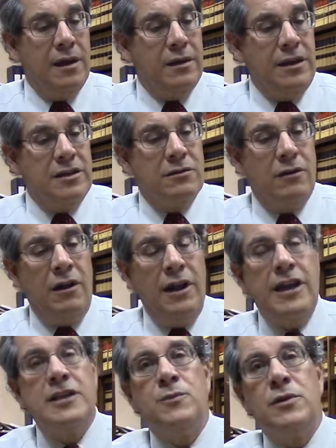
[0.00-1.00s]
These are all
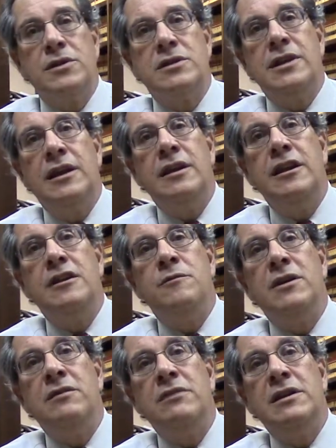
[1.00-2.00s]
experts that need to
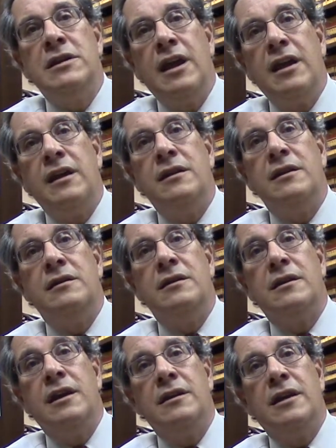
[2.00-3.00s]
be retained
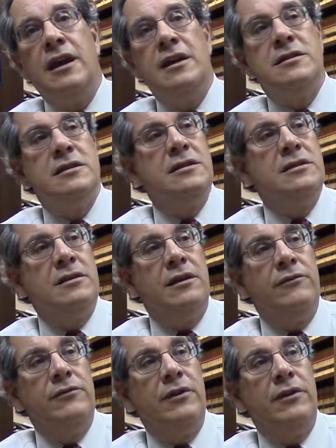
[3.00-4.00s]
in cases
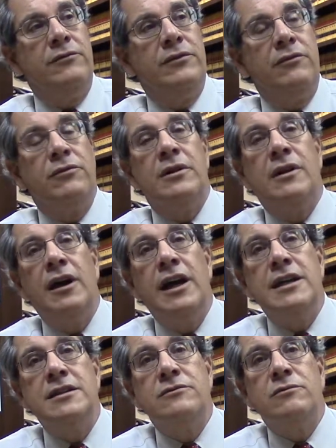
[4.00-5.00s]
of different
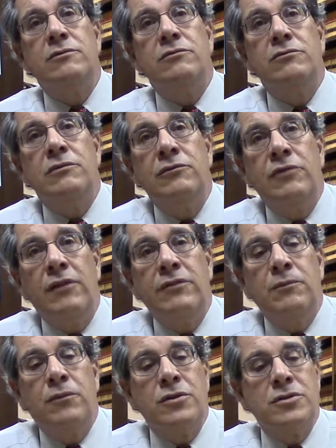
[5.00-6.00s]
kinds
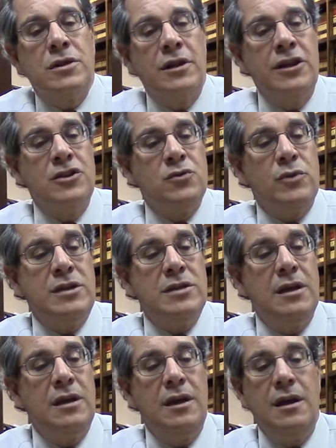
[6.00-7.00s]
involving personal injuries.
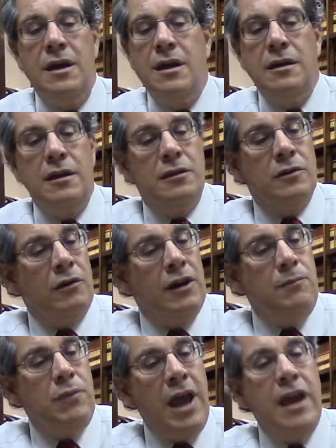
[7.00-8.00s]
The
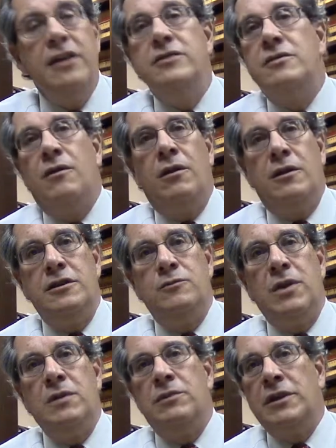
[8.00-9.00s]
attorney pays all these
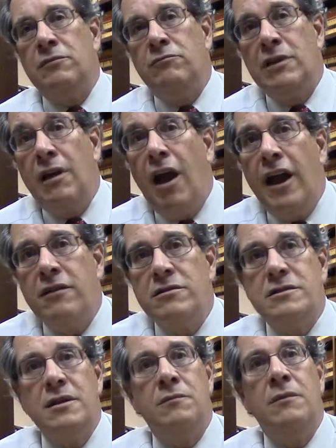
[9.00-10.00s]
people. He
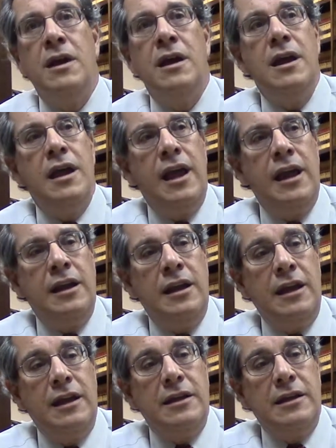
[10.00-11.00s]
hires them and
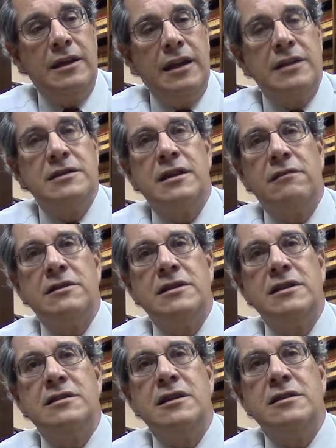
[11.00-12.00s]
he gets their
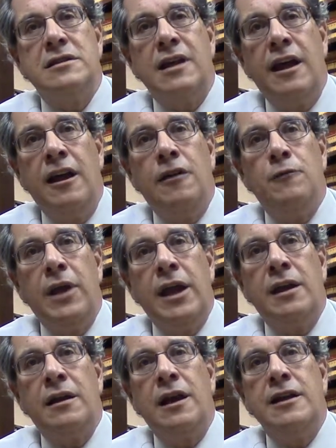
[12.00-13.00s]
assistance to help
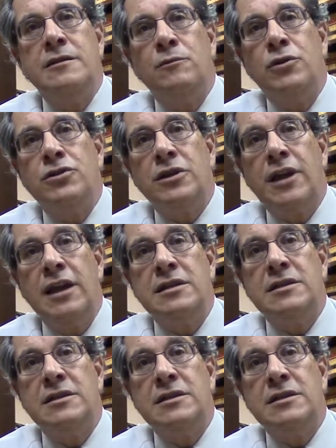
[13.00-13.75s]
analyze and put your case